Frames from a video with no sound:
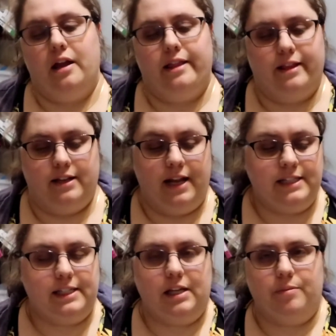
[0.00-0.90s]
And the
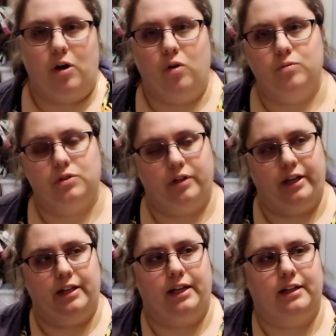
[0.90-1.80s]
nice thing about
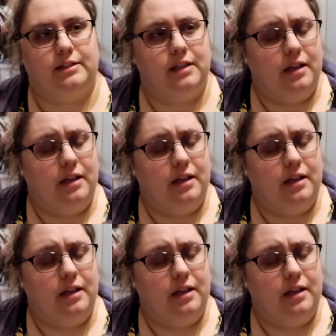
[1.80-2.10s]
homeschooling is,